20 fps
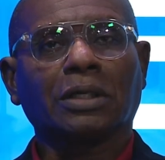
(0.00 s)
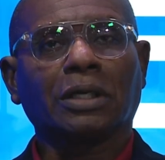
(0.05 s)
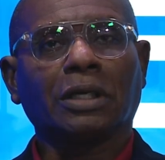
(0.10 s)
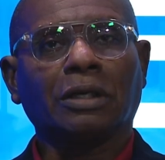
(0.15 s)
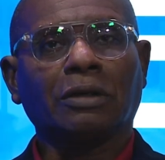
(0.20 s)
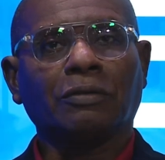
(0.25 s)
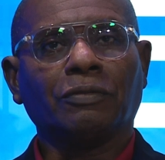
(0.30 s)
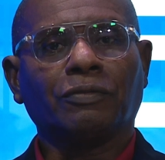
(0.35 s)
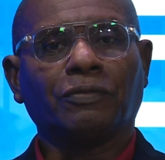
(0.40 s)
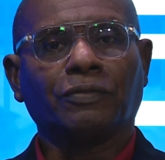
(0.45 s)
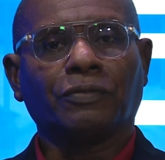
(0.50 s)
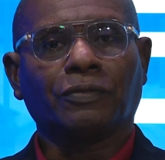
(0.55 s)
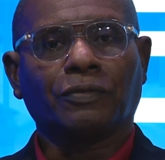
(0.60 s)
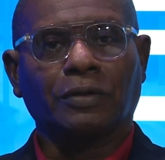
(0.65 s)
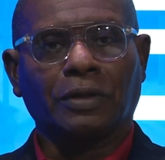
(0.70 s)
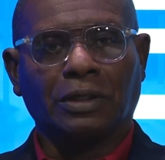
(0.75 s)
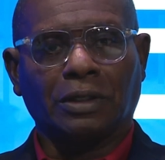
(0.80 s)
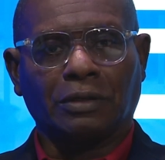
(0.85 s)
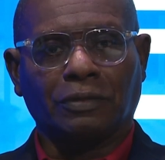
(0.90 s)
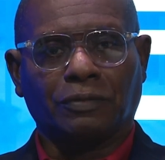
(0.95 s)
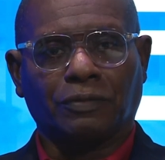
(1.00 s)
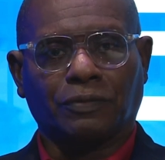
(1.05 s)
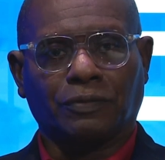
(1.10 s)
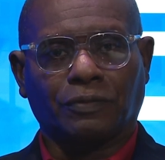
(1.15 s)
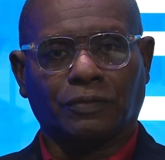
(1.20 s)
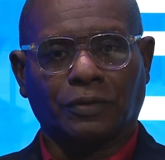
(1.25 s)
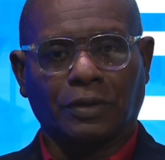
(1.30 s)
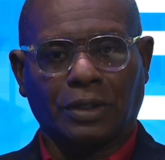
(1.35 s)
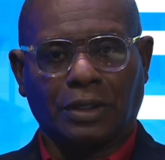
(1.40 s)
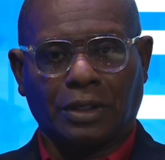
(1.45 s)

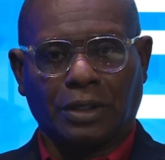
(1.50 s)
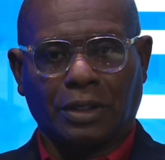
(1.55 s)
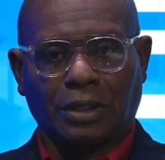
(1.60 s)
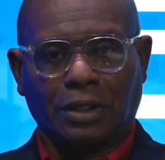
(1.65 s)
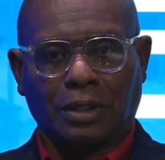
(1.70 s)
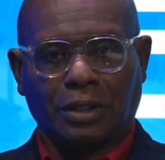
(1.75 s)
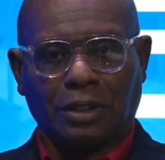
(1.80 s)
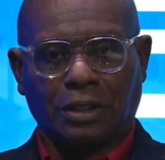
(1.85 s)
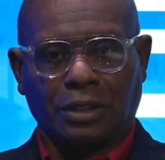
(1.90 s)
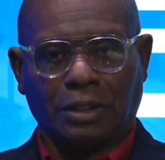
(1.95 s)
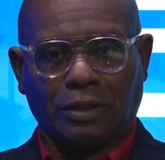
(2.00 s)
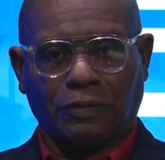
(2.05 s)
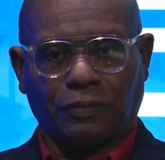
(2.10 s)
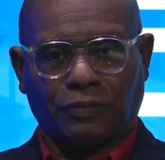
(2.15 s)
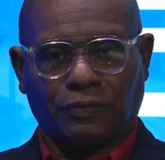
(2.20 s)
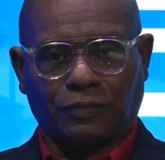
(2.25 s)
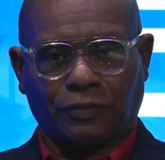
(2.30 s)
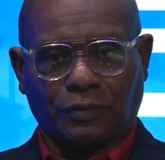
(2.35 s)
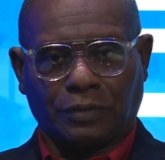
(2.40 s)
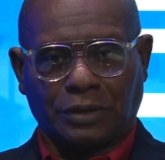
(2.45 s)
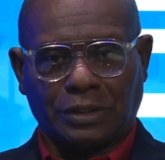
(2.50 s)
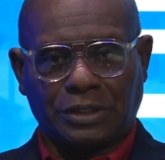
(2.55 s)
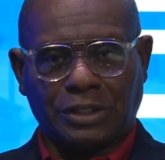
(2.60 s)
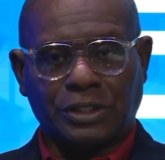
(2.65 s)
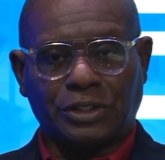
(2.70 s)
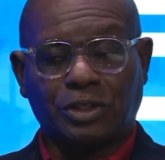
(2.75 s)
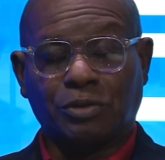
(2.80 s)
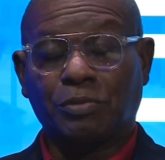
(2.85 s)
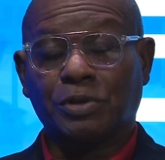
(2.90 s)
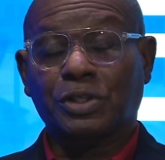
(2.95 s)
If the
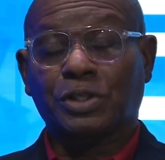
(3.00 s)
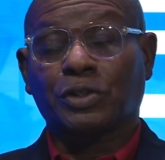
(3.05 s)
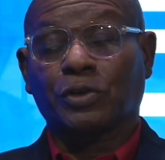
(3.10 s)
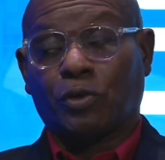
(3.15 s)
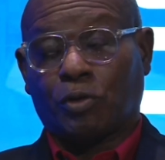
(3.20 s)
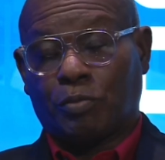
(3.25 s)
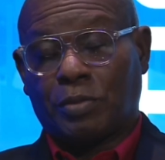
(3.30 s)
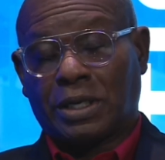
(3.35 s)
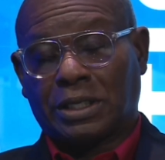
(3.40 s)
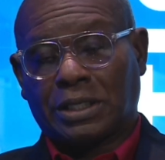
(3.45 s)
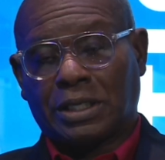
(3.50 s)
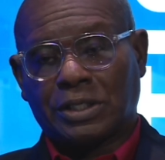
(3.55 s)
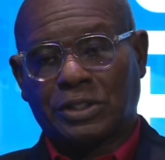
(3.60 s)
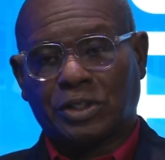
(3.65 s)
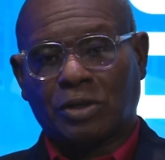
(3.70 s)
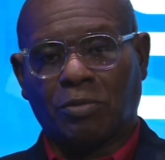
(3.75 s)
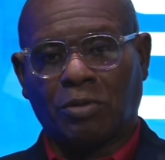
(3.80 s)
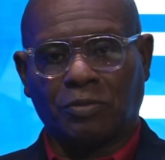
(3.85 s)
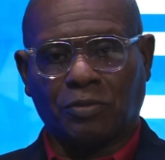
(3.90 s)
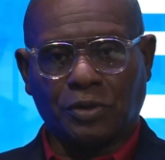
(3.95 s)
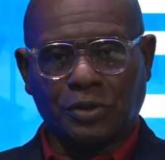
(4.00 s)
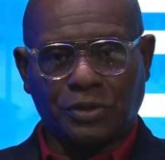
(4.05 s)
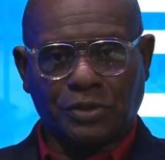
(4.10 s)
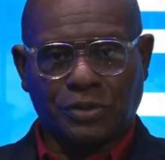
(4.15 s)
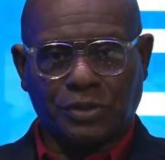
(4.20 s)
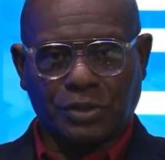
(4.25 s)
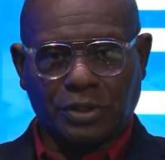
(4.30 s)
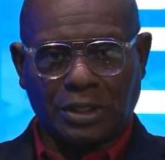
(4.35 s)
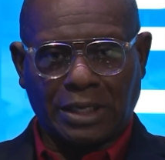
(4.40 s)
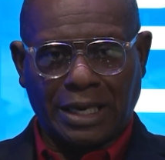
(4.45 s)
system is so bad, as some of
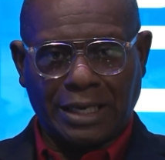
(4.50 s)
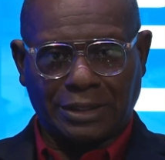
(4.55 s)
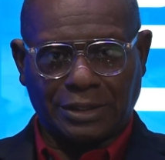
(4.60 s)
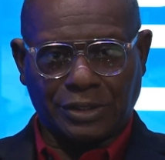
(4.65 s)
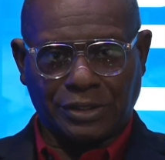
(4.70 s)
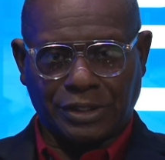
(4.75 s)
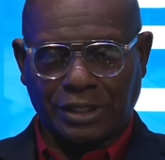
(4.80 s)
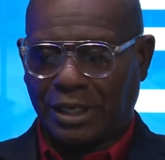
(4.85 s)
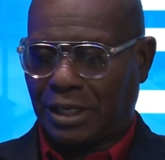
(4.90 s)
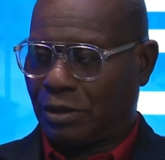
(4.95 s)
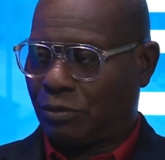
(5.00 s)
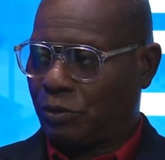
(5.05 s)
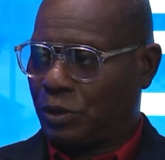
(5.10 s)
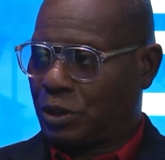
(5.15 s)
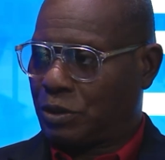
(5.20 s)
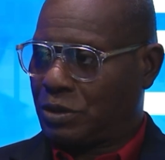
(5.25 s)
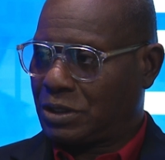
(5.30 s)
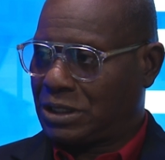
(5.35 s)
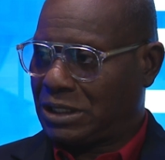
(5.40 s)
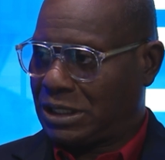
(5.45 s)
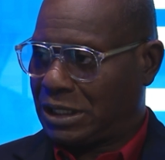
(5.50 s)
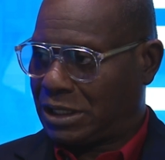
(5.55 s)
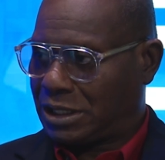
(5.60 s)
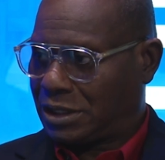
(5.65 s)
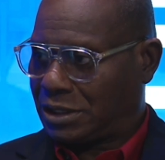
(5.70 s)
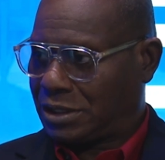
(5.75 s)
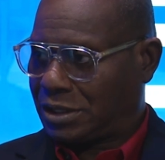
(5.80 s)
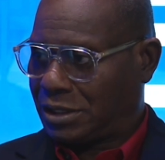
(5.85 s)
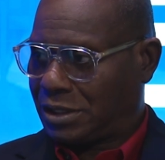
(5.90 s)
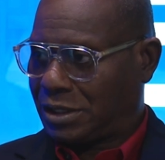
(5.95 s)
us like to say, and we critique
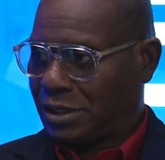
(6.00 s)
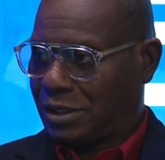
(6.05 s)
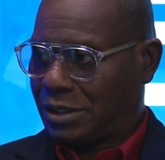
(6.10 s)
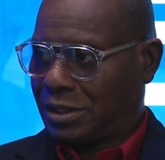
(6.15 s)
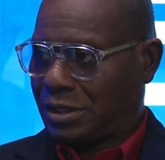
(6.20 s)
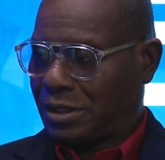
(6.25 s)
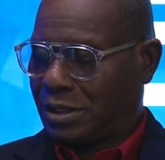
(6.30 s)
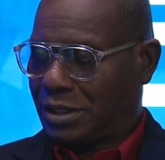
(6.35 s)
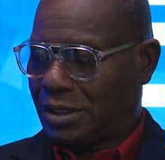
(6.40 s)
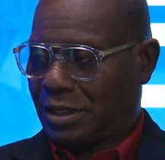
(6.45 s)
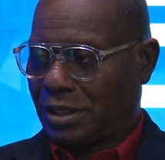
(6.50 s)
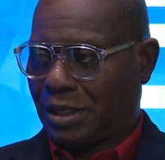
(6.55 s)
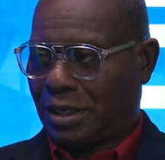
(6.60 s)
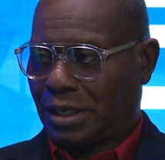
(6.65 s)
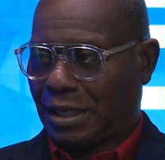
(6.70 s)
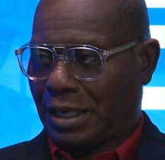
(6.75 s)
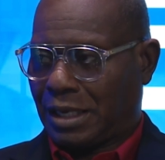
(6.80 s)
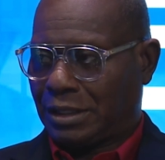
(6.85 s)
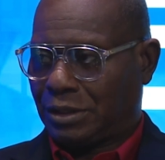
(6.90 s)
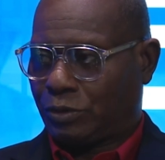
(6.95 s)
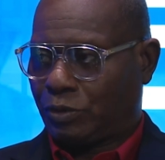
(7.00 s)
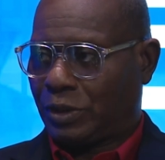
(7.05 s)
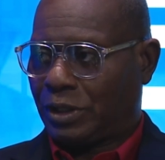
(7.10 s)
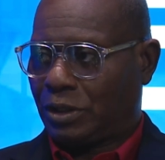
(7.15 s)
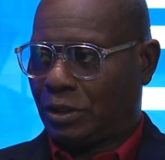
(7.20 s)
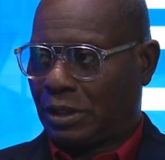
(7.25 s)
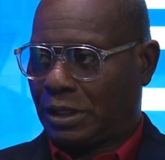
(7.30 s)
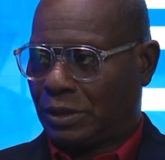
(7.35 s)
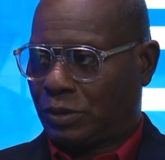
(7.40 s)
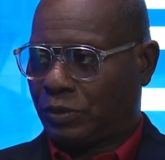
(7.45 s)
it, and
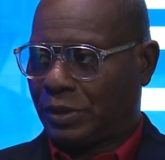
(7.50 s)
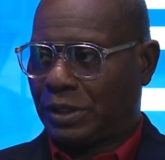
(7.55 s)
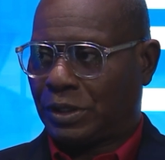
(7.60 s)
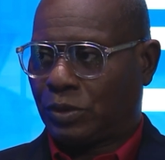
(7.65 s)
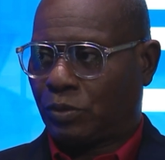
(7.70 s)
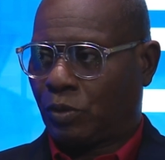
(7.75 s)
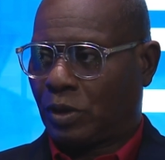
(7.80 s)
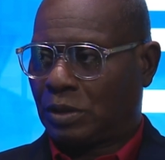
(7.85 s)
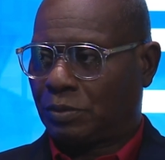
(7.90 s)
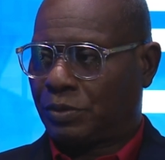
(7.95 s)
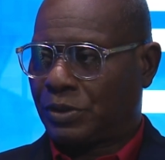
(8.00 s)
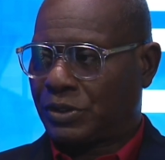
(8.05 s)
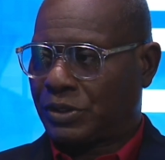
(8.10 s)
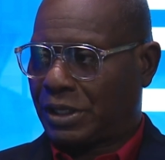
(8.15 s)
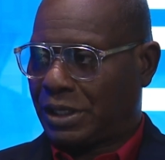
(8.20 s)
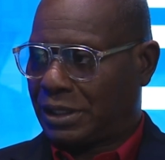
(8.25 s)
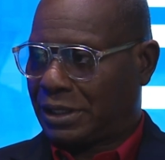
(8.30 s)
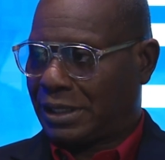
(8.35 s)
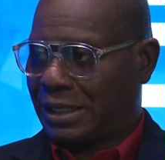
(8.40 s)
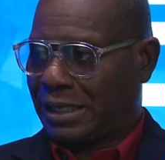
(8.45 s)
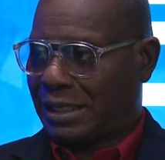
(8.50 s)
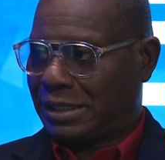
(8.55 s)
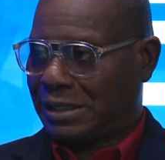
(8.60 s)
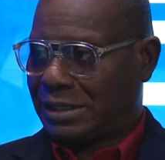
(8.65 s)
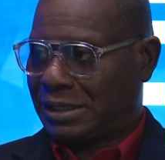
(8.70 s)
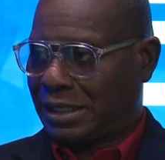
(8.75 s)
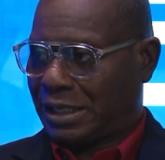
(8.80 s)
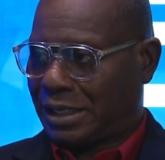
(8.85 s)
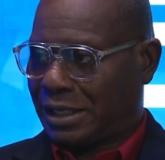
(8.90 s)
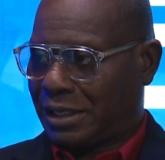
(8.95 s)
21% can't
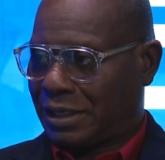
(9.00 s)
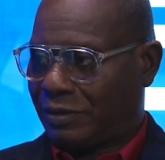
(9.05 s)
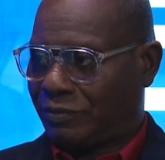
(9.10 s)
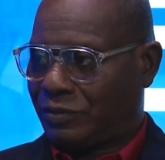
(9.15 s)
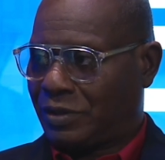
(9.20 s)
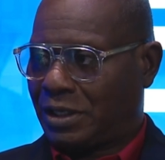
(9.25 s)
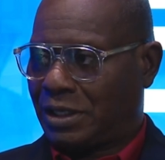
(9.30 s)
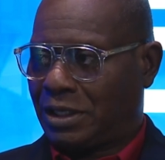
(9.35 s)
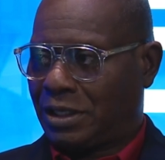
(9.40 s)
say if